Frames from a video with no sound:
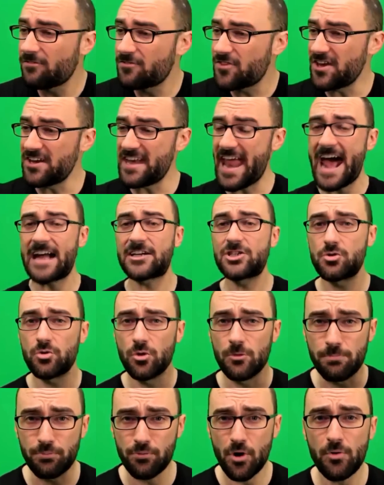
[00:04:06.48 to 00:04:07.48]
of the
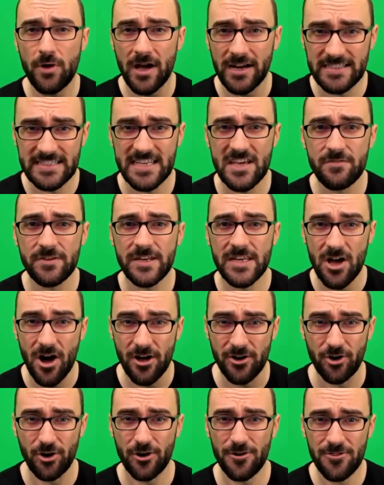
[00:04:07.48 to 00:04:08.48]
natural productivity
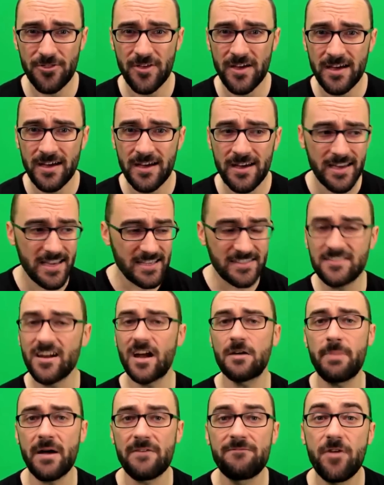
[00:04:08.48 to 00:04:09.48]
on Earth is
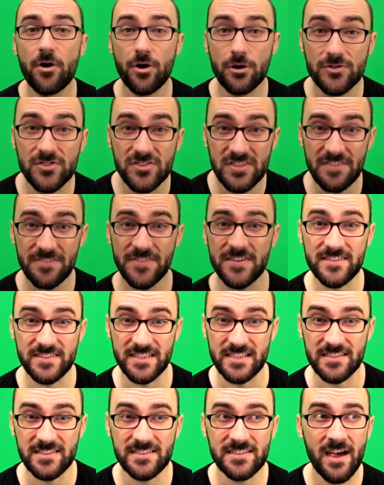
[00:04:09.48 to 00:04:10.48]
done by
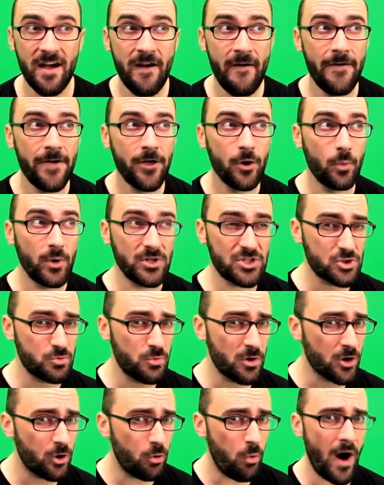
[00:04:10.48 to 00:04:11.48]
photosynthesis,
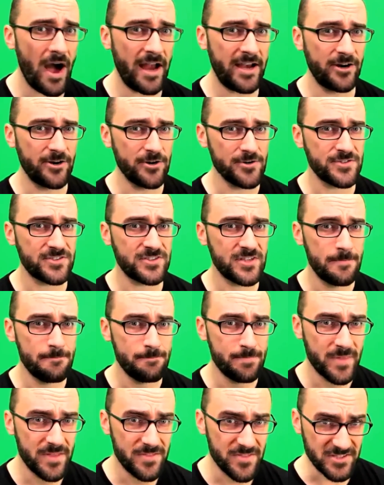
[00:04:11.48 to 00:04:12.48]
which requires
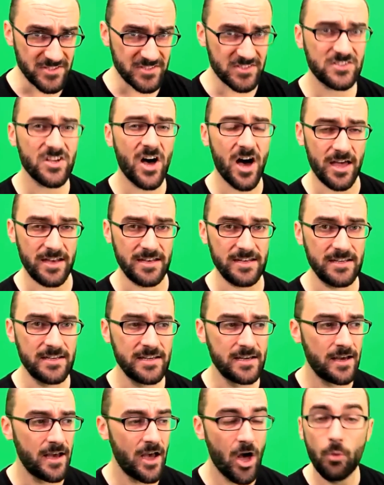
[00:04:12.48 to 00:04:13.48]
the sun.
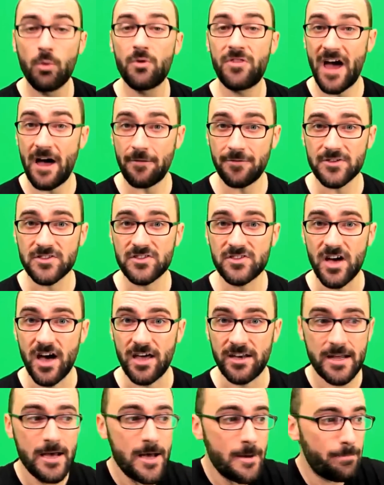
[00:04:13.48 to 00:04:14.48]
Without the
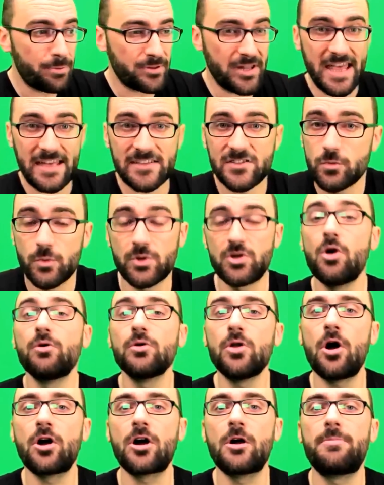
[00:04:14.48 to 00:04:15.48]
sun, plants would
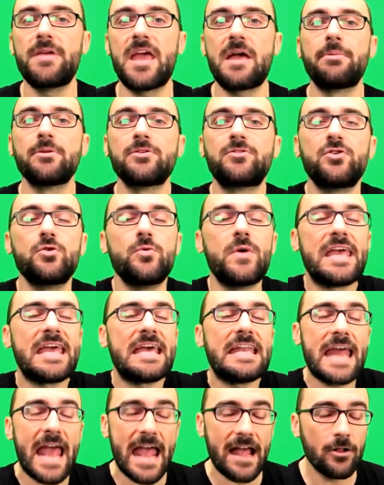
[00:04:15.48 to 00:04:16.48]
no longer be able to
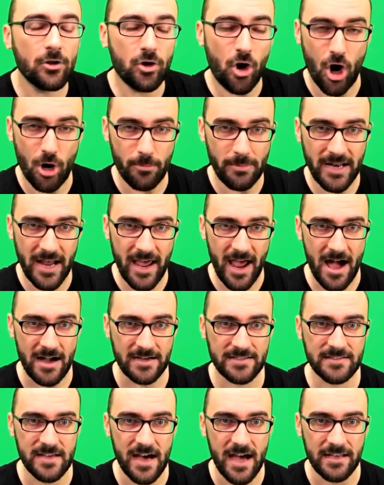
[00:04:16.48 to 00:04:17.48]
inhale carbon
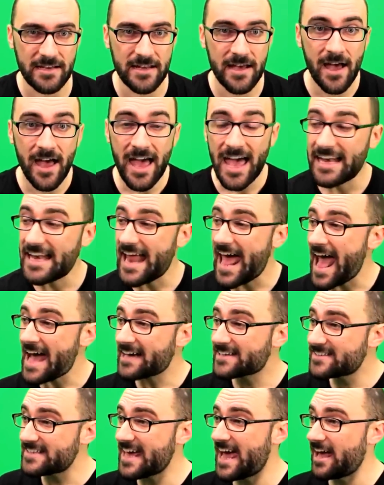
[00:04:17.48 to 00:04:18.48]
dioxide and
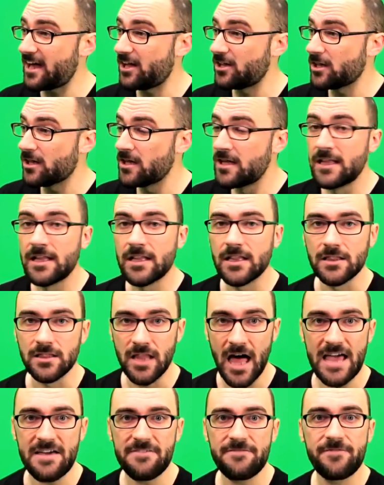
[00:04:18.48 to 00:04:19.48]
exhale
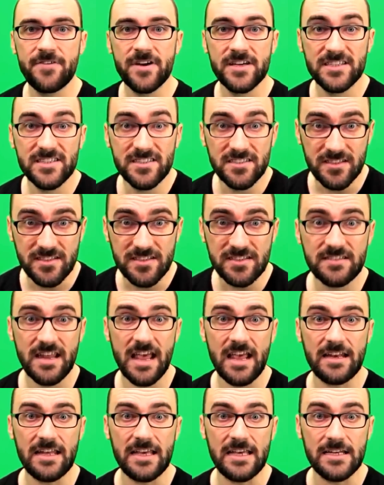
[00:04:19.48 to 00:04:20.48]

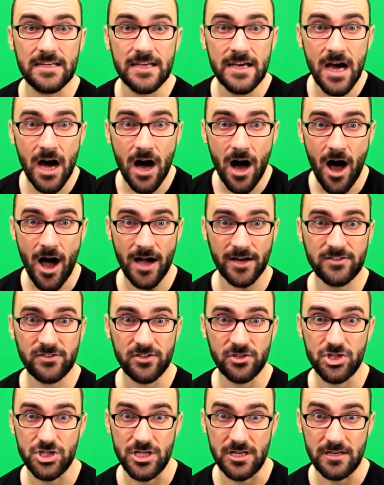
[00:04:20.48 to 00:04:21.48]
life-sustaining
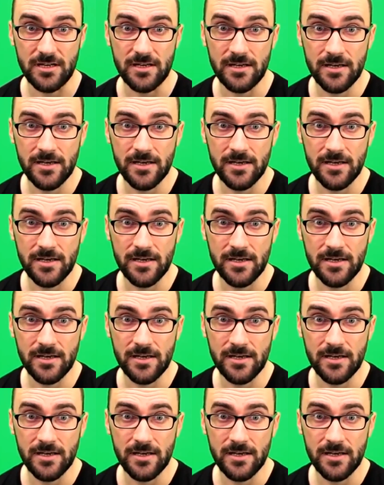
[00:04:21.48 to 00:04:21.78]
oxygen.